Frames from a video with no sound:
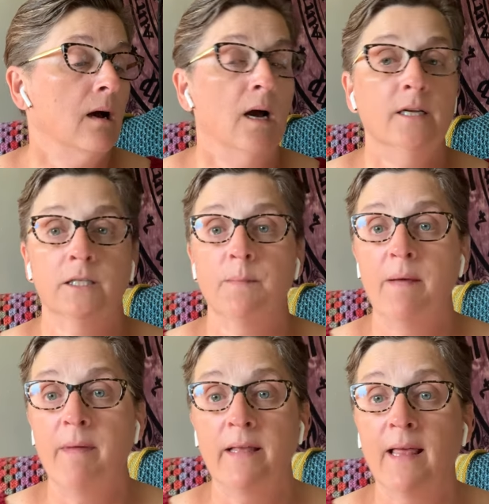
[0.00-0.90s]
I just might
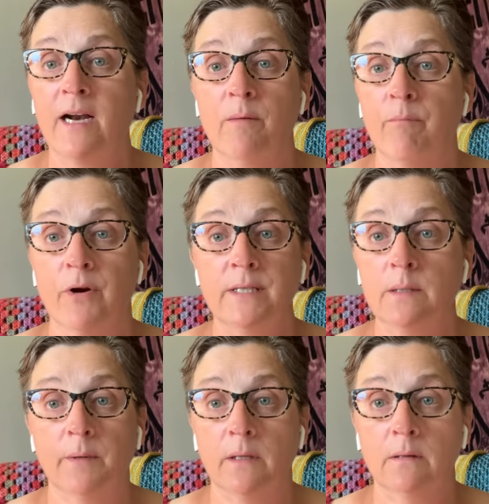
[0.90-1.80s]
make that on
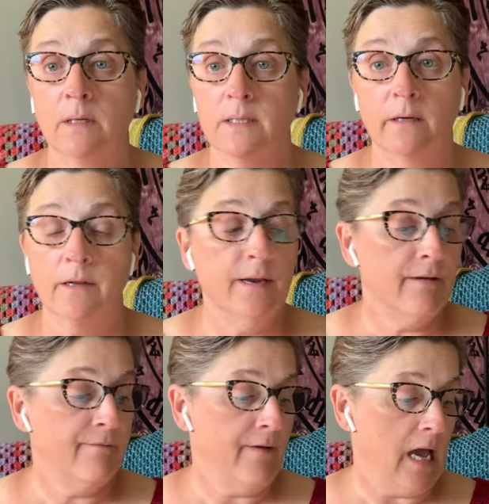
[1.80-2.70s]
principle because it'll
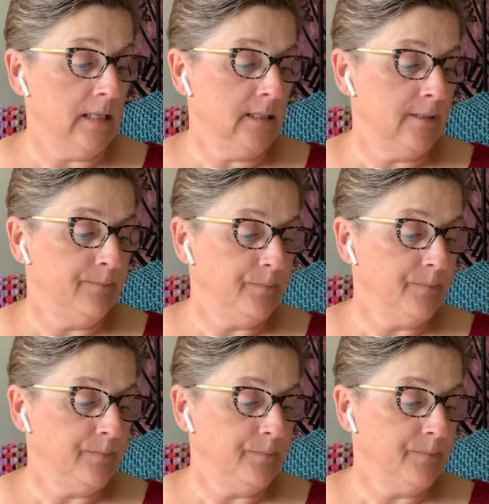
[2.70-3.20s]
knit fast.